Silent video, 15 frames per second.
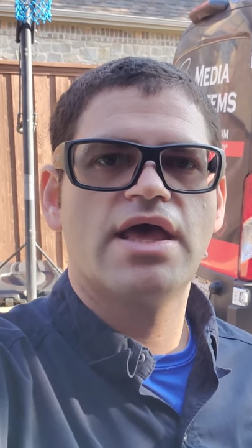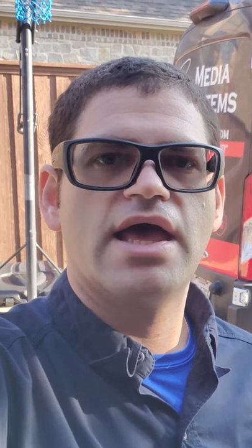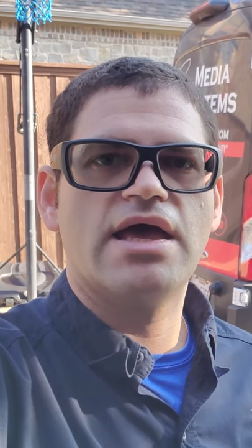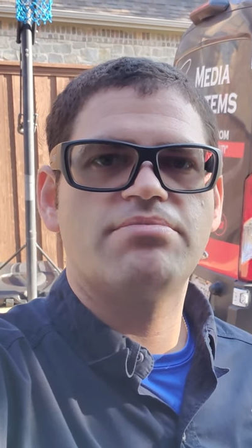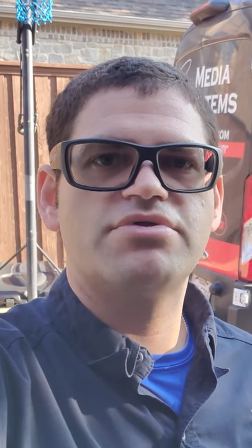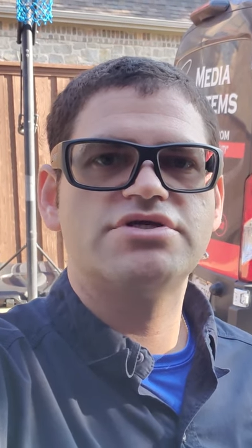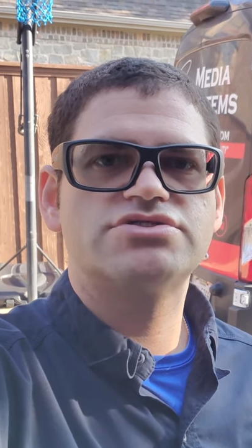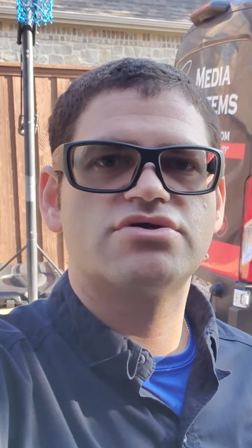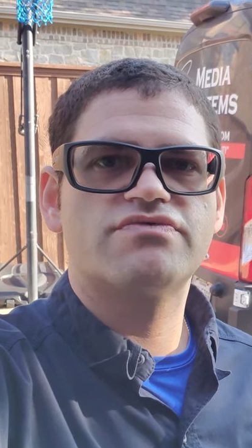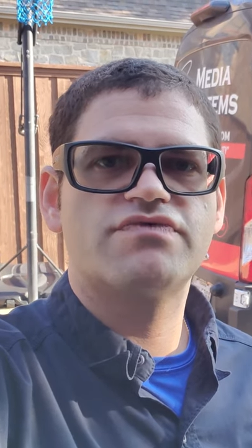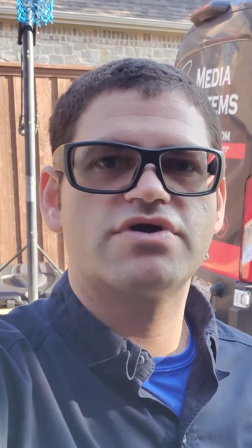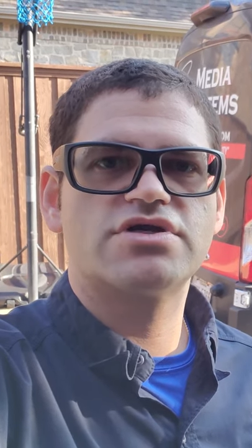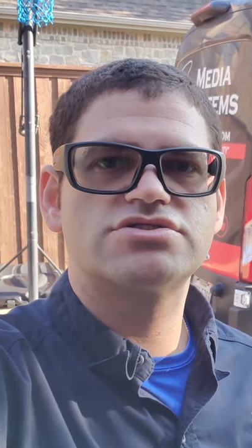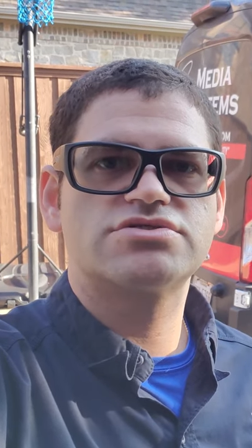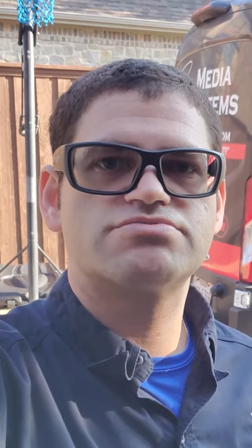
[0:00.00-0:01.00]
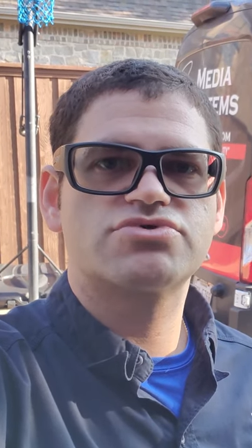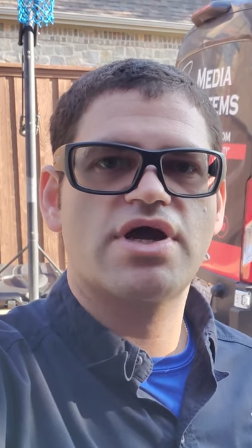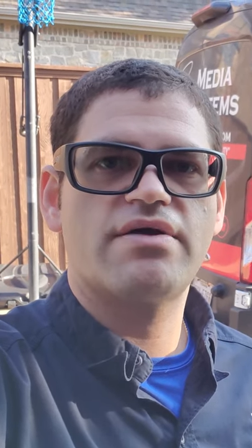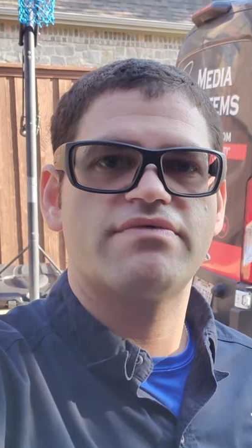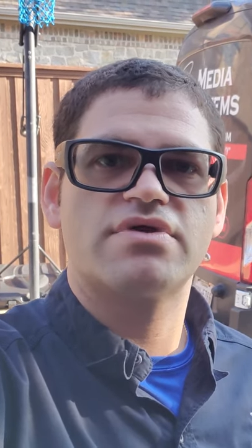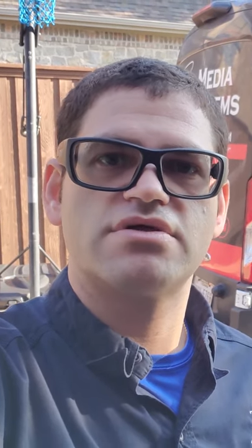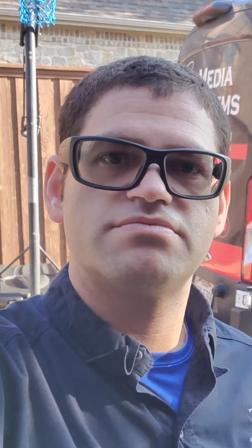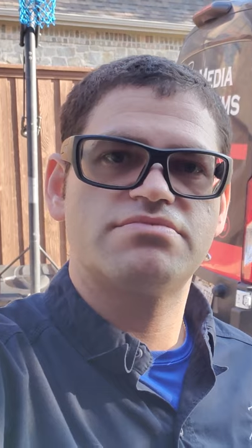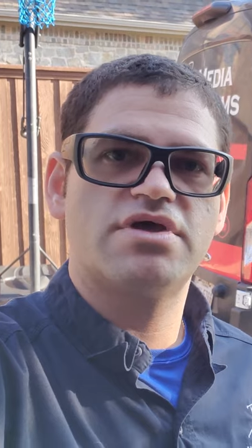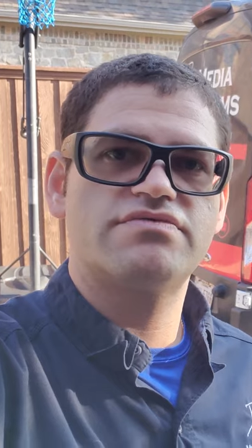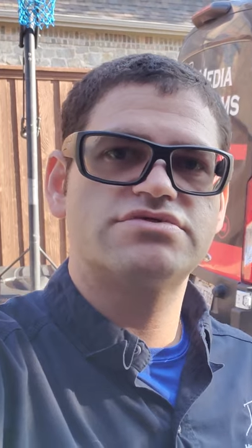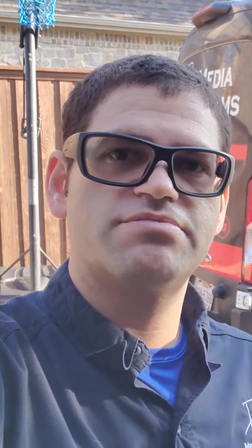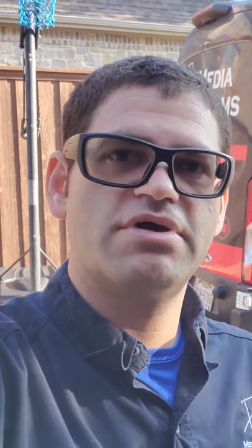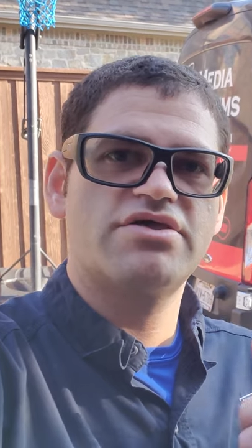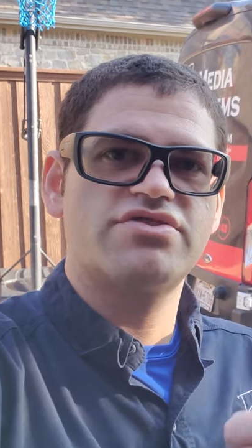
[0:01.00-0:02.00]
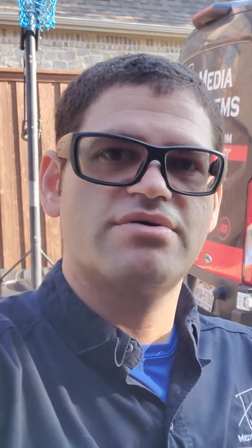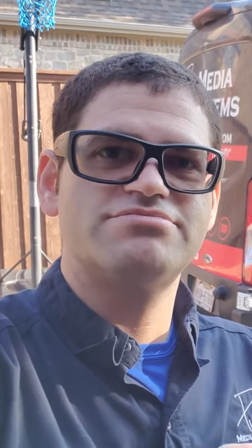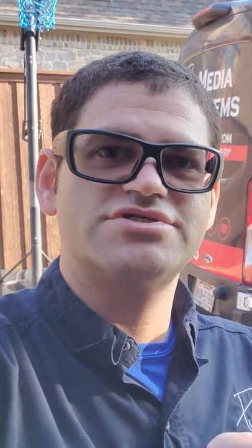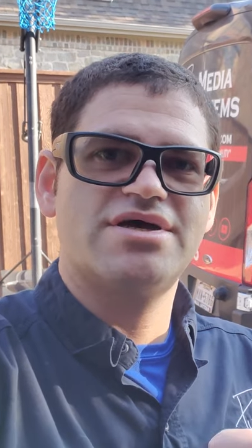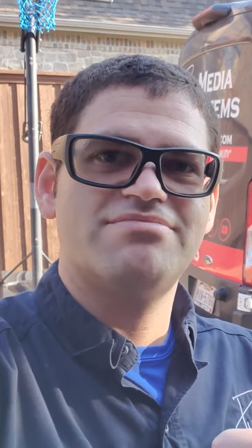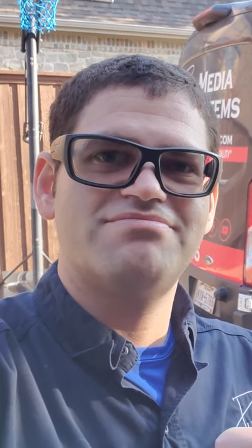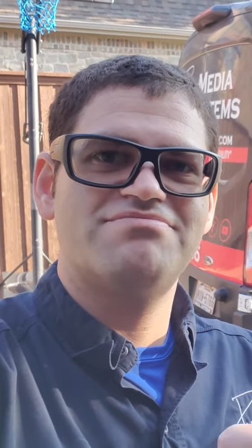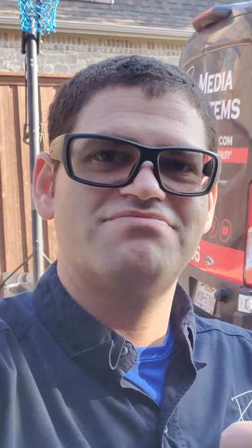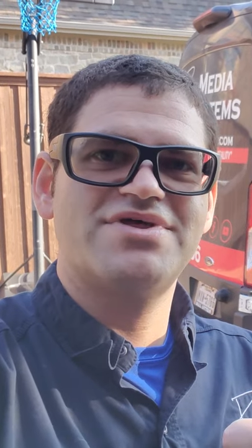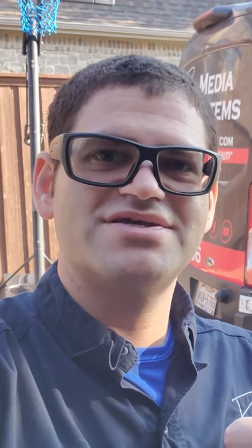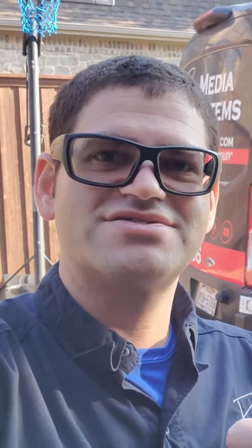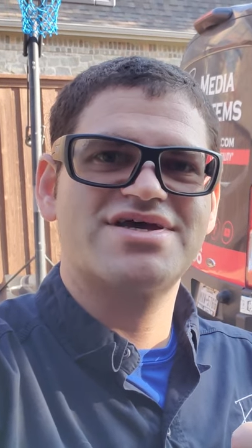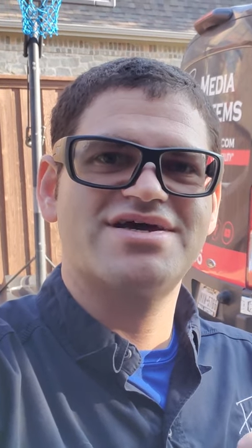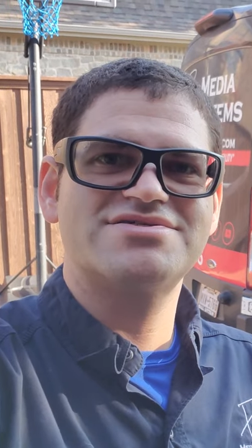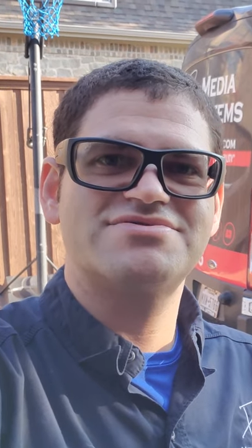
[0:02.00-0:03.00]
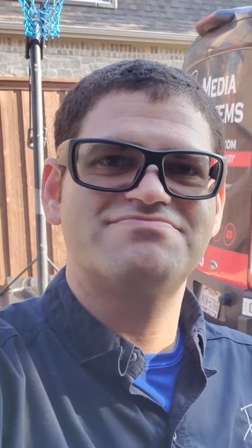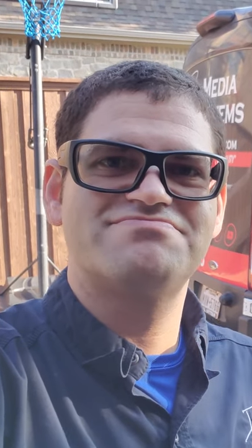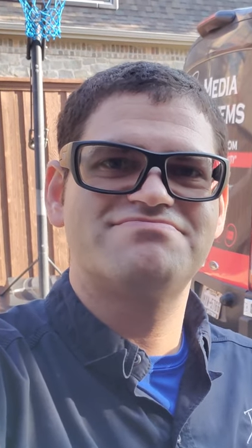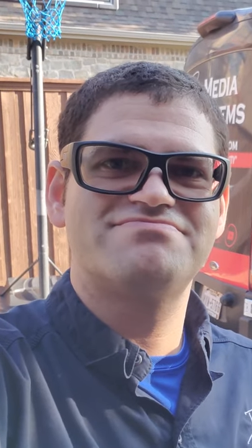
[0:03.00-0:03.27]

And please don't forget to subscribe and give, give us a big thumbs up. Thanks, guys.